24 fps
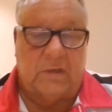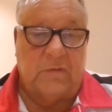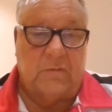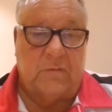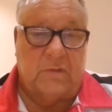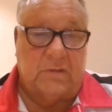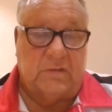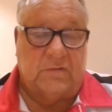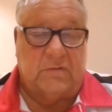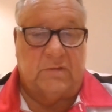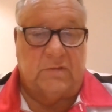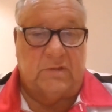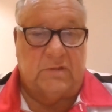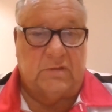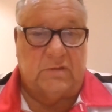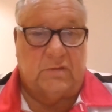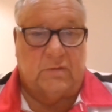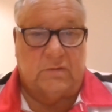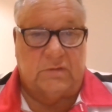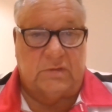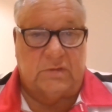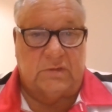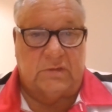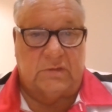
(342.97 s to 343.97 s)
One was
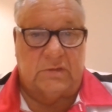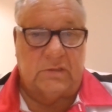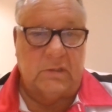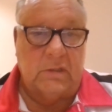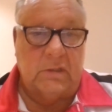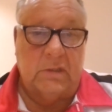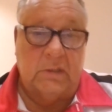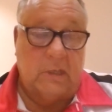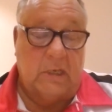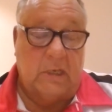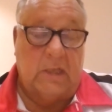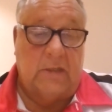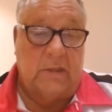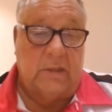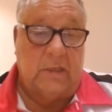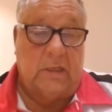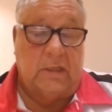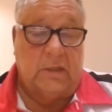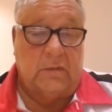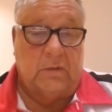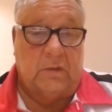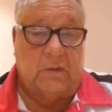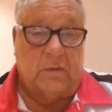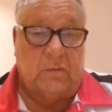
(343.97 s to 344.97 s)
resources and the
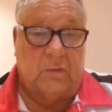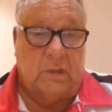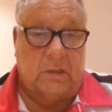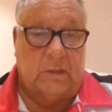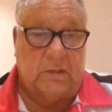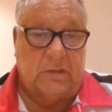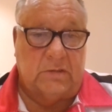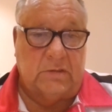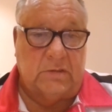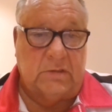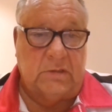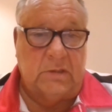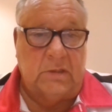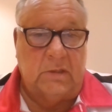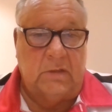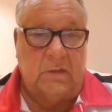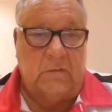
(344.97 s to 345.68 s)
other one was